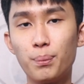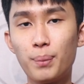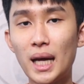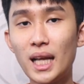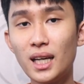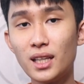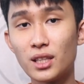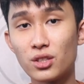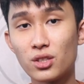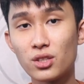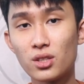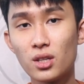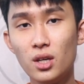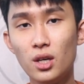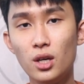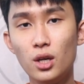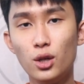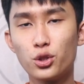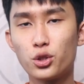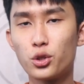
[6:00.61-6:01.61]
balance.
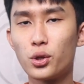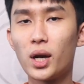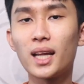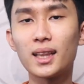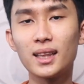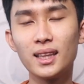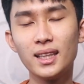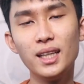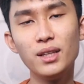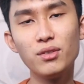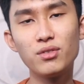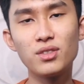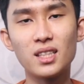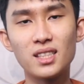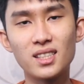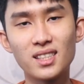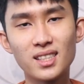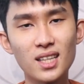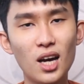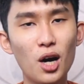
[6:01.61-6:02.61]
So that leaves the
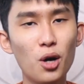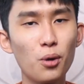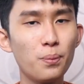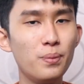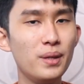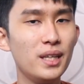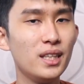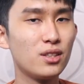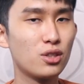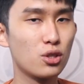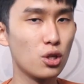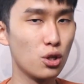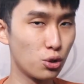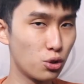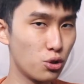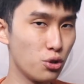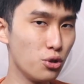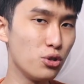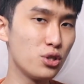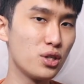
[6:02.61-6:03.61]
Soundpeats
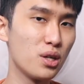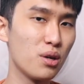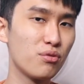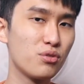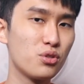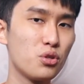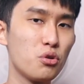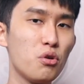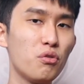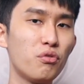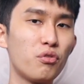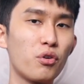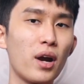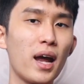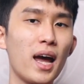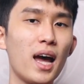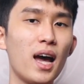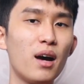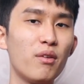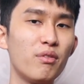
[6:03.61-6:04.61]
True Shift 2 for
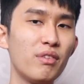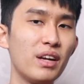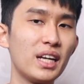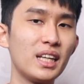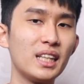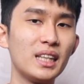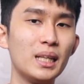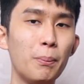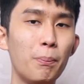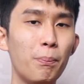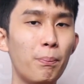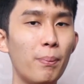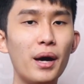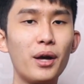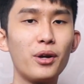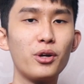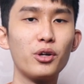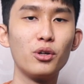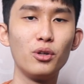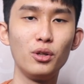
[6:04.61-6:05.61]
having the
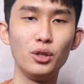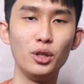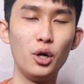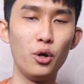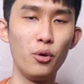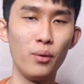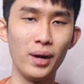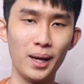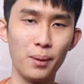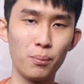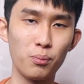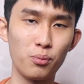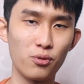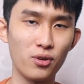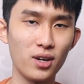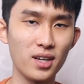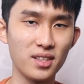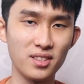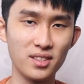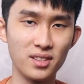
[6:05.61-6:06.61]
better low-end
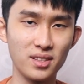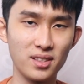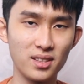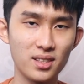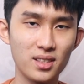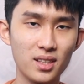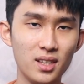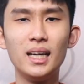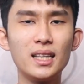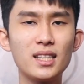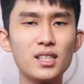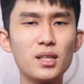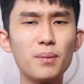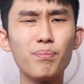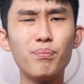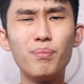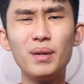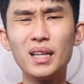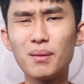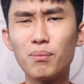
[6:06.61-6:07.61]
presence. It's a
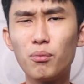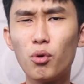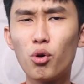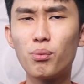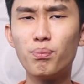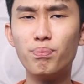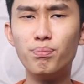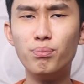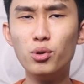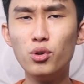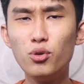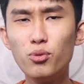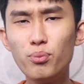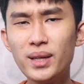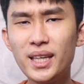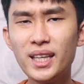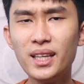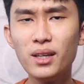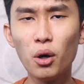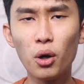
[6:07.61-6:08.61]
bit more
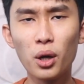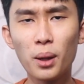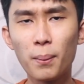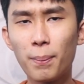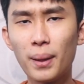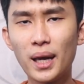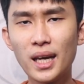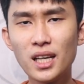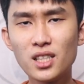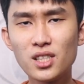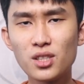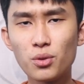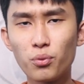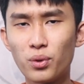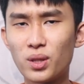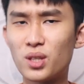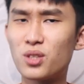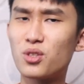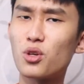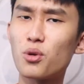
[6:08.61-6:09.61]
boomy on the bass
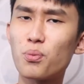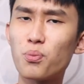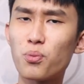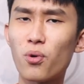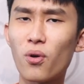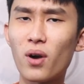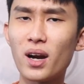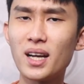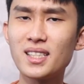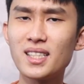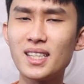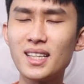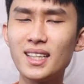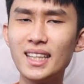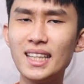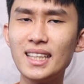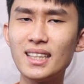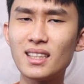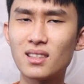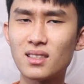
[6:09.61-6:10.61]
with
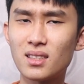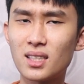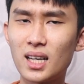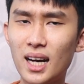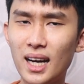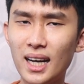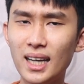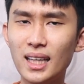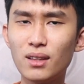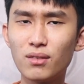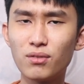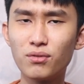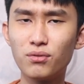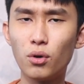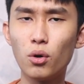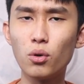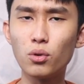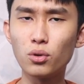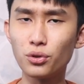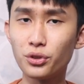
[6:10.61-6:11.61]
surprisingly tight
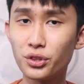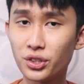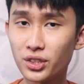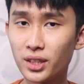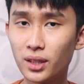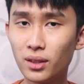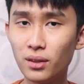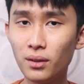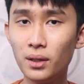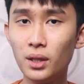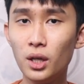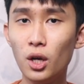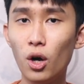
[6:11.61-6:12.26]
vocals still,